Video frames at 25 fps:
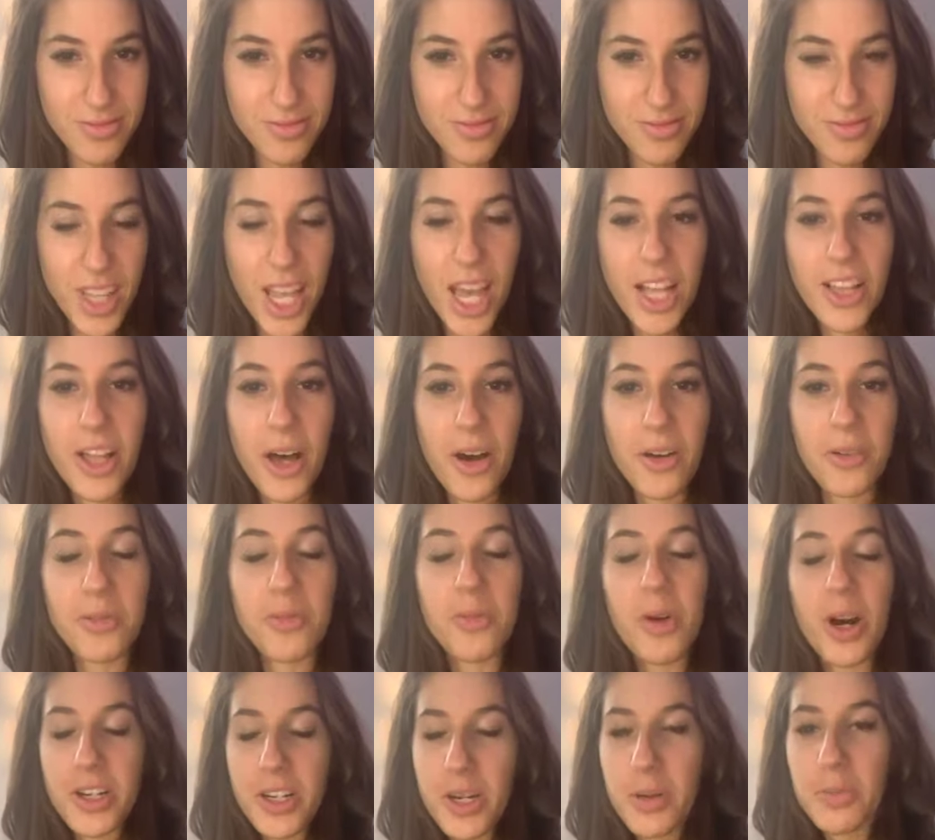Hello,
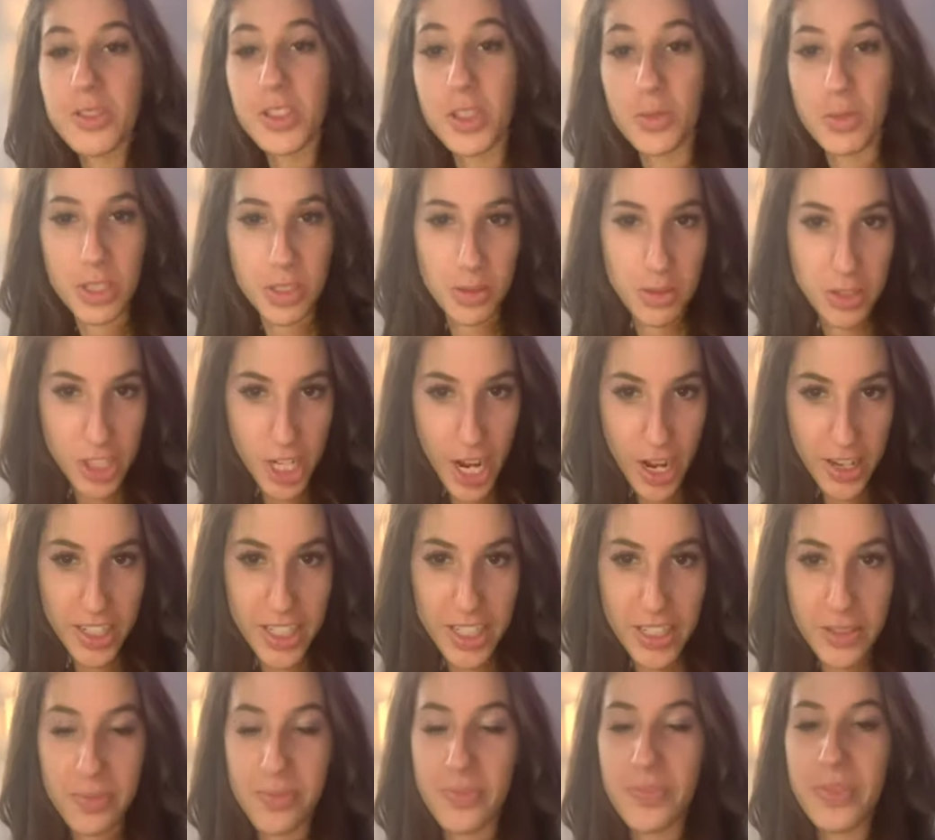welcome to Beauty with
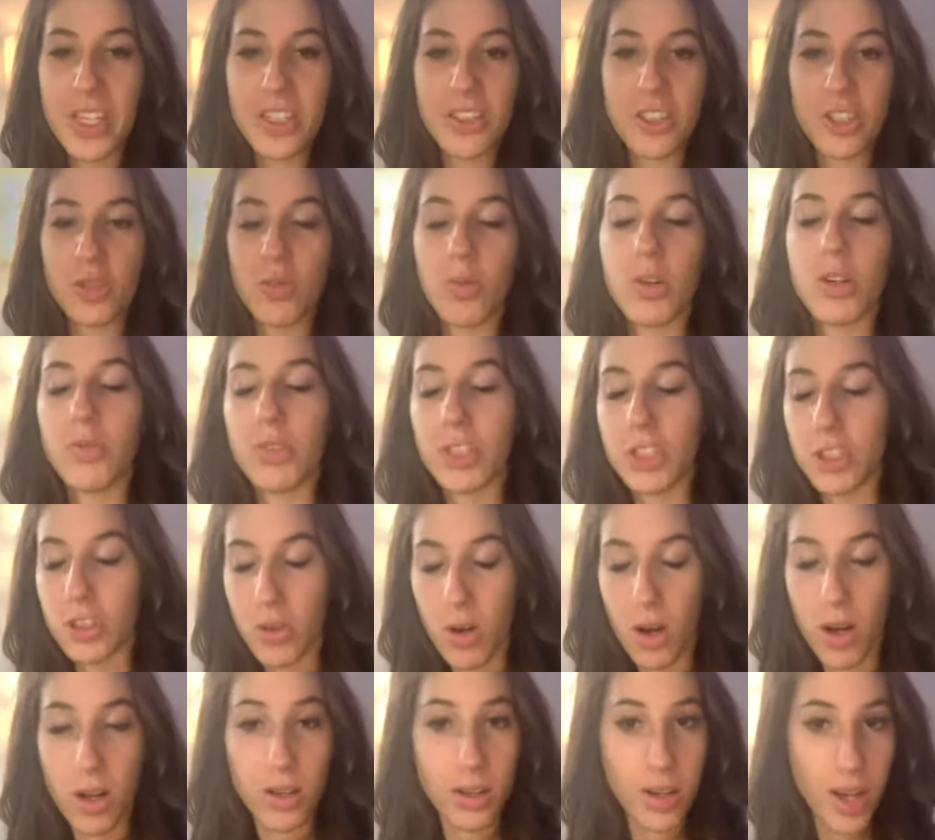Jackie. Just want to wish you
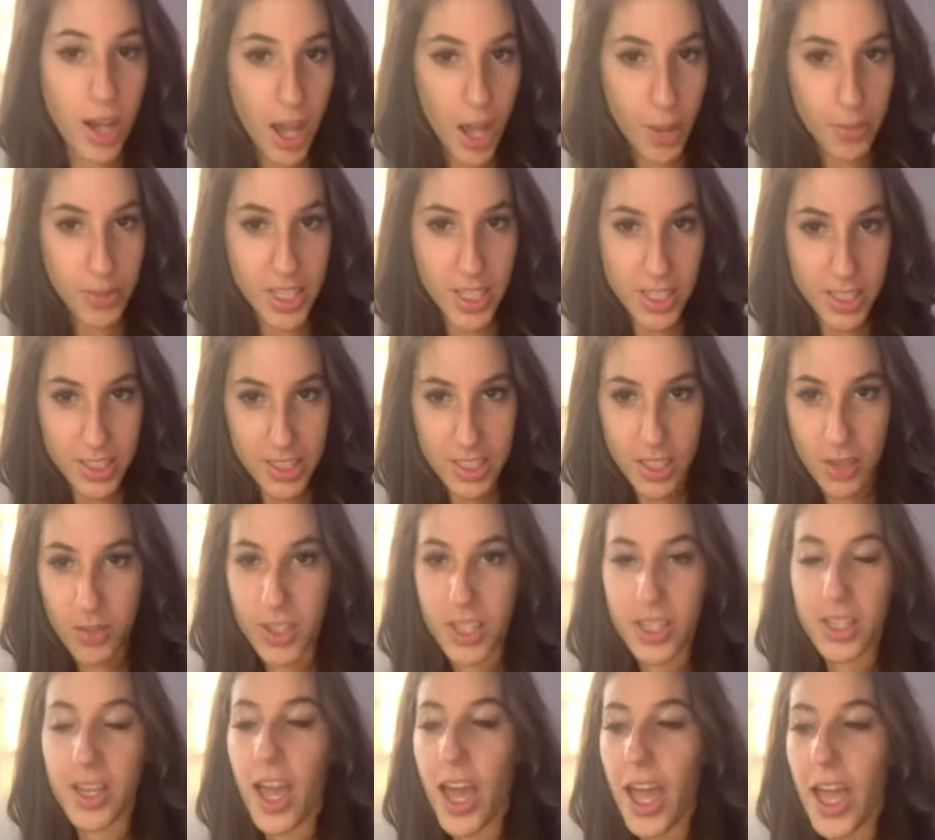all a happy
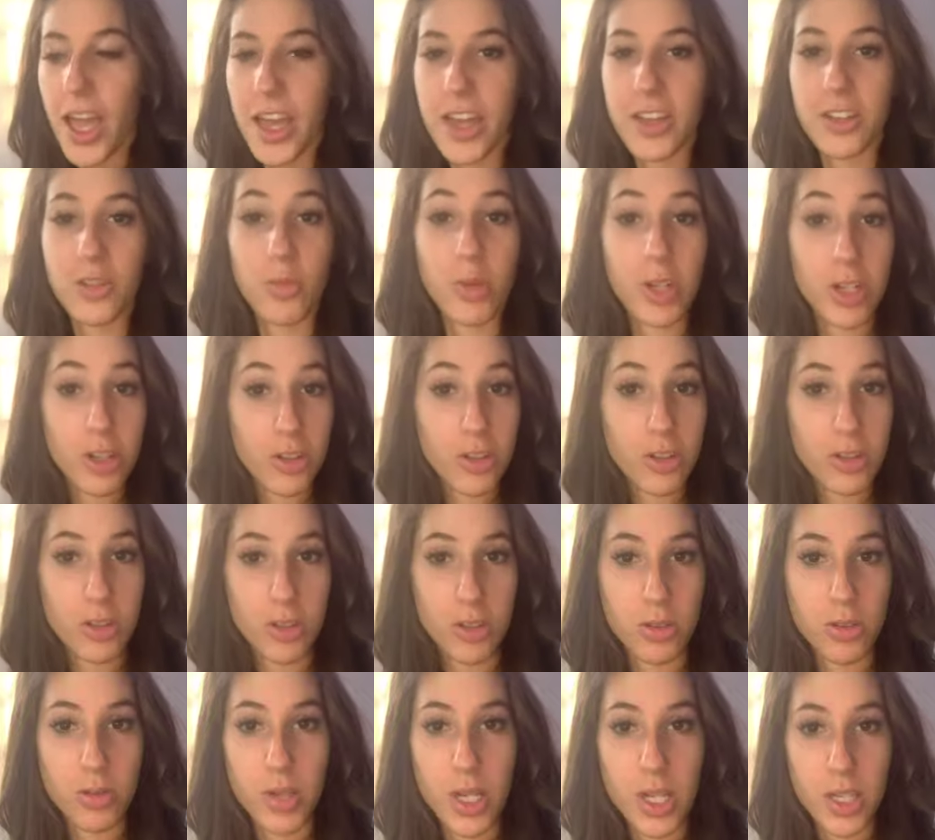Thanksgiving, and we're going to
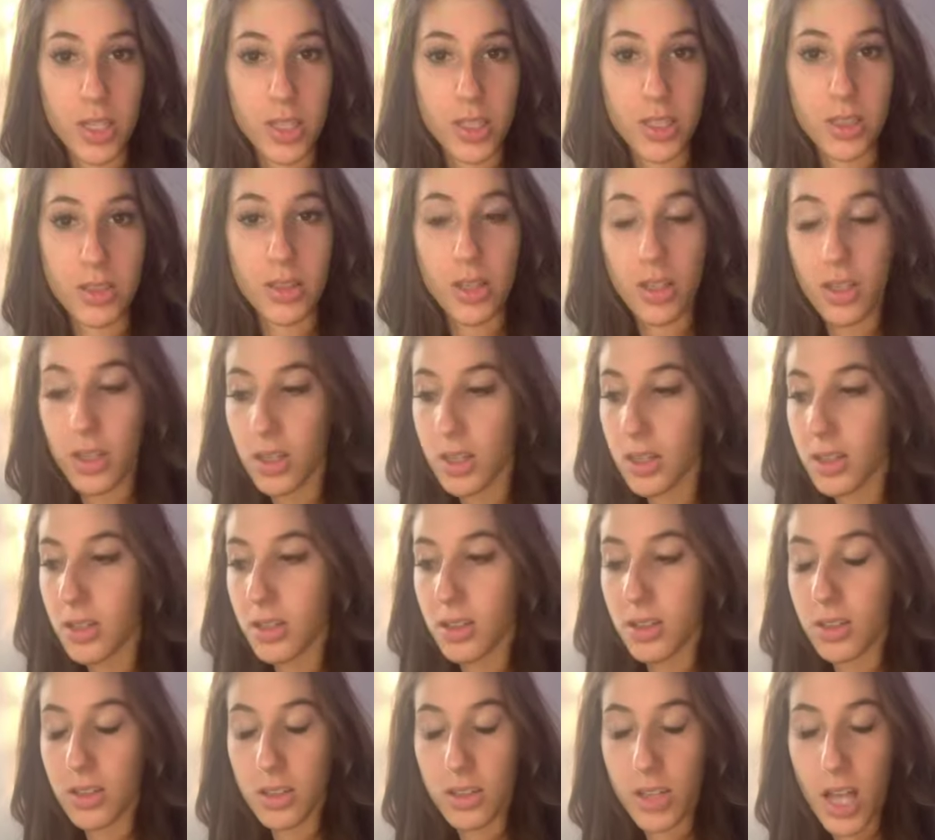do a
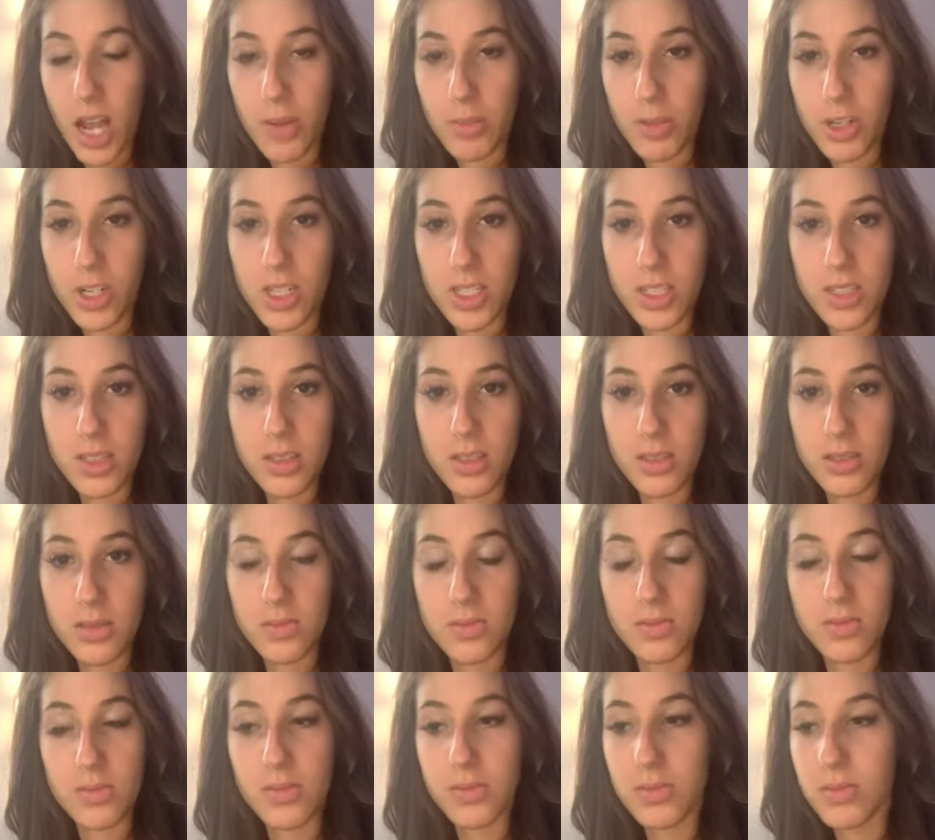glamorous
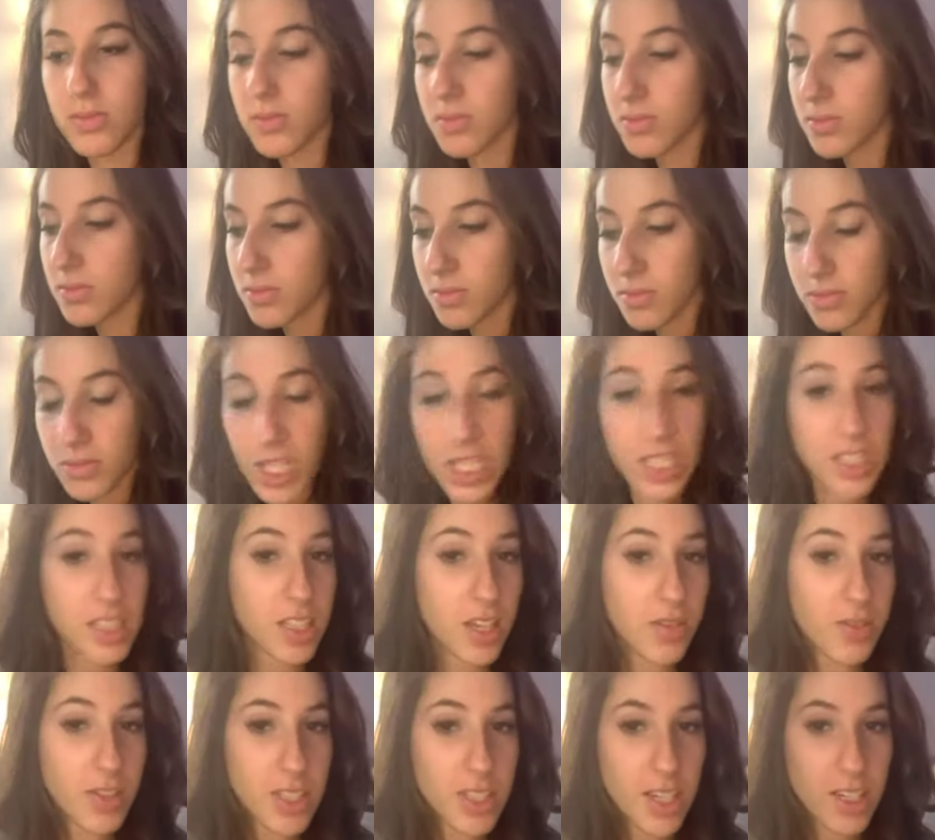
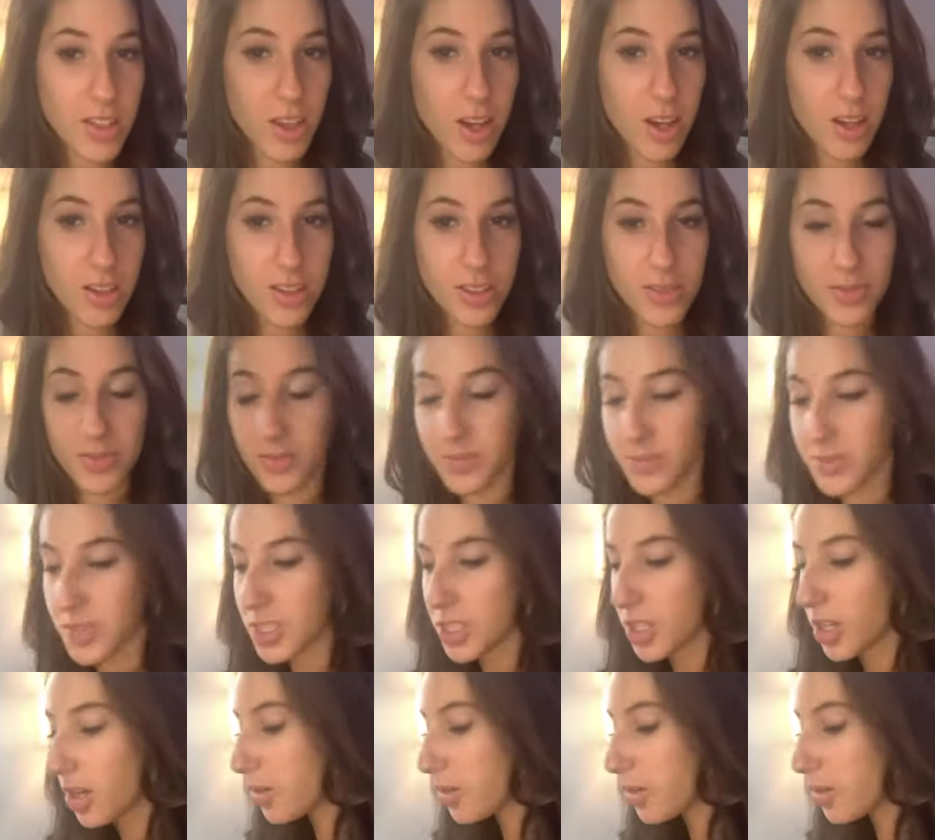Thanksgiving Day look. So,